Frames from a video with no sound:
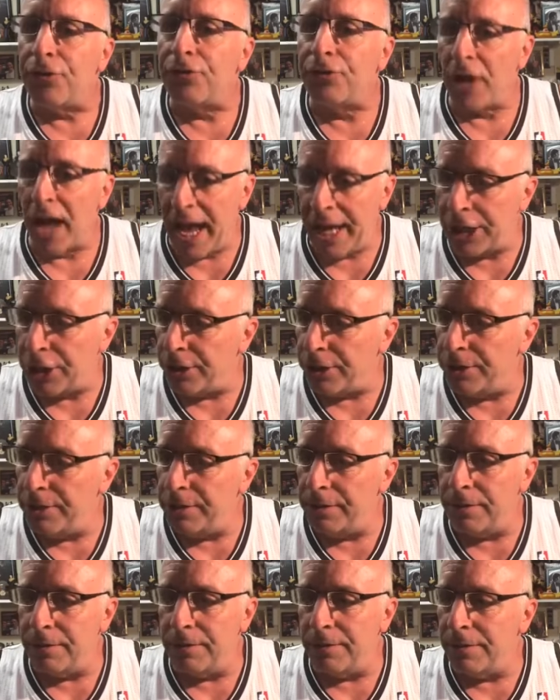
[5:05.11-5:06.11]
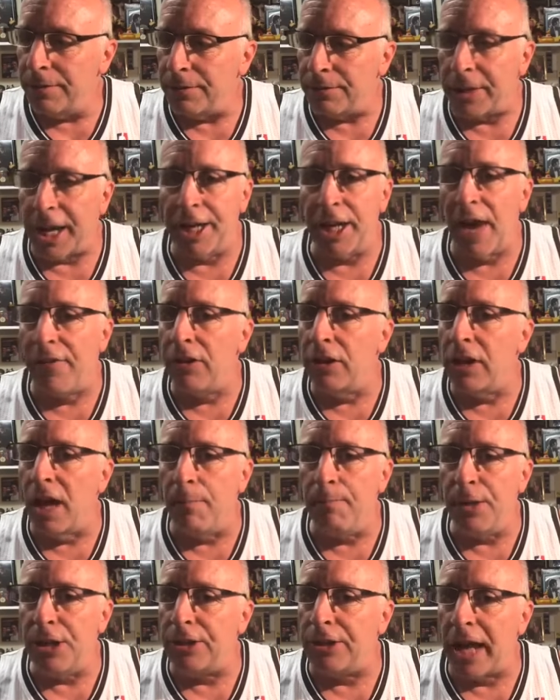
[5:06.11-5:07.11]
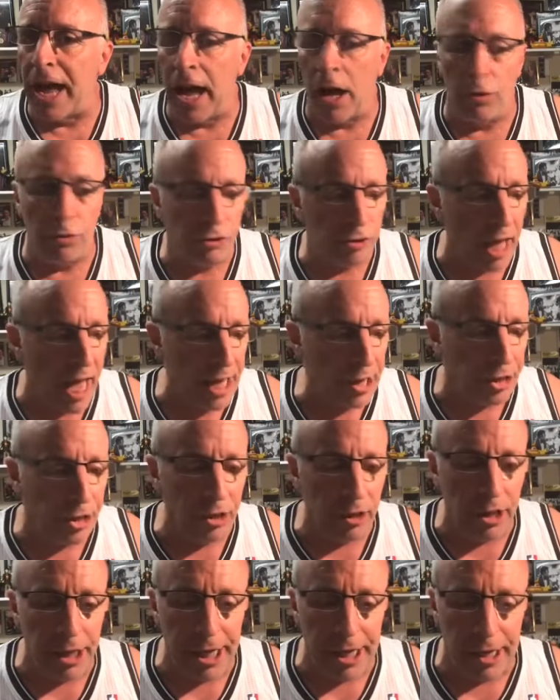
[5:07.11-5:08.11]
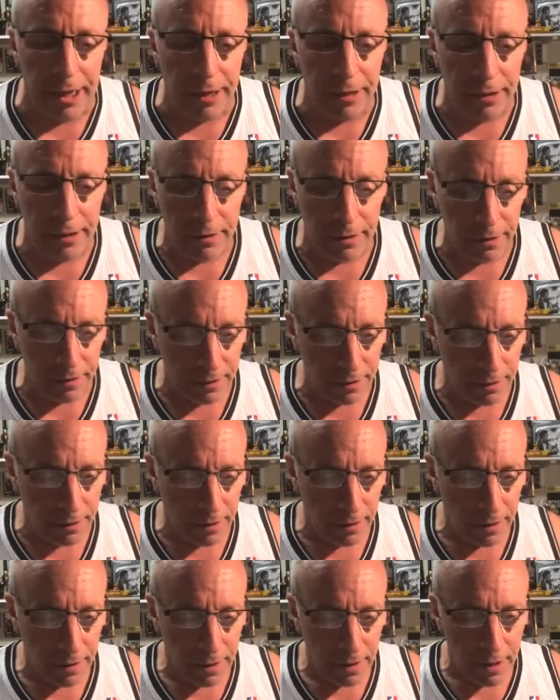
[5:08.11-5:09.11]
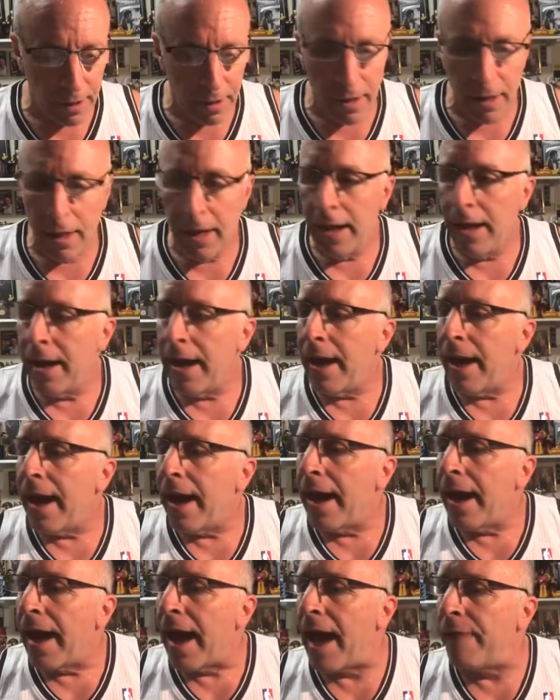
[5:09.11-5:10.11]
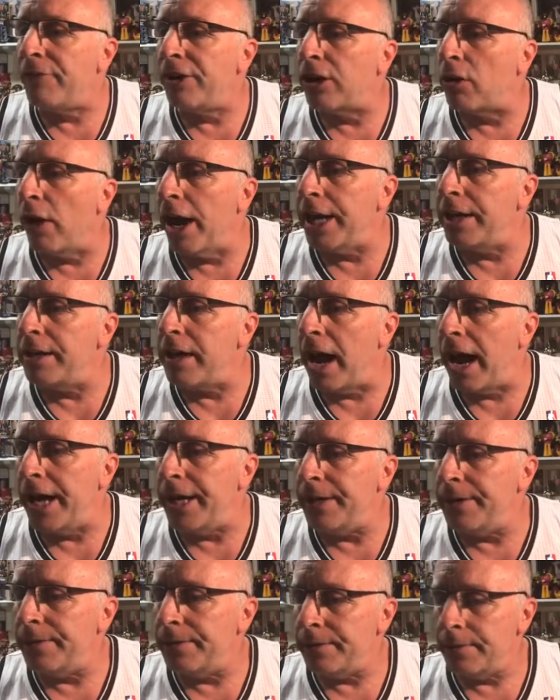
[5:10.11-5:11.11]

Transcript: Thank you. They never let me down. Thank you, Leah. You're welcome. Have a great night.